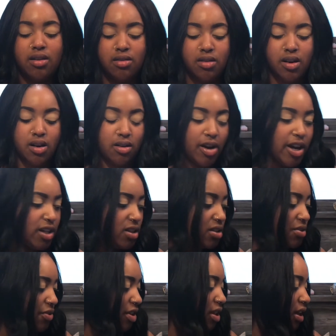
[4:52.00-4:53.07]
don't know, I
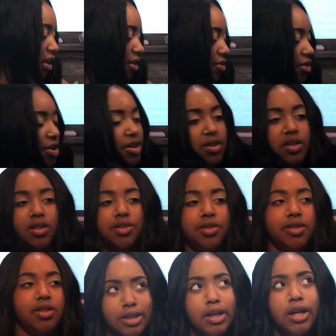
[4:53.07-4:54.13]
just feel like if you're a
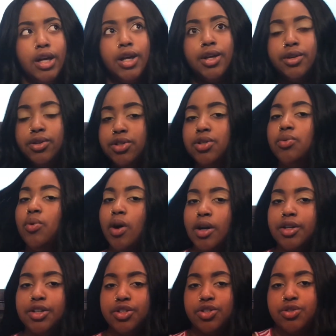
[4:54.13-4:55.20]
teacher, you should want
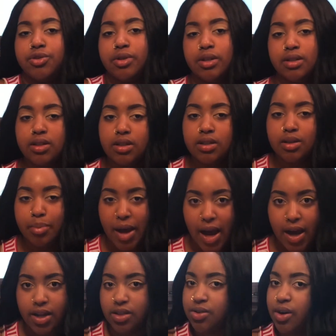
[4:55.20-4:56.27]
your students to
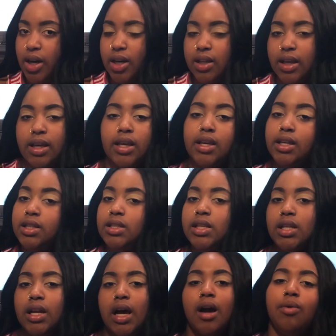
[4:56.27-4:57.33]
pass, right? Like, he
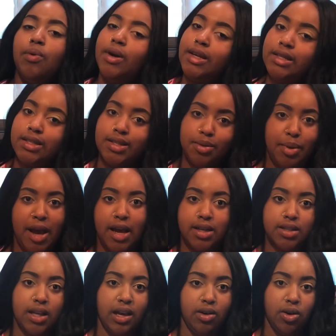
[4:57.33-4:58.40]
did not want us to
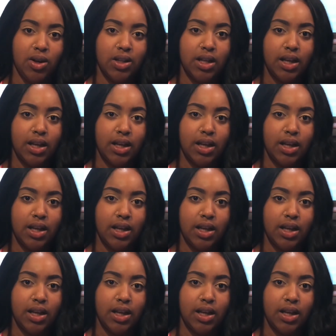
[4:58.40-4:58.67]
pass at all.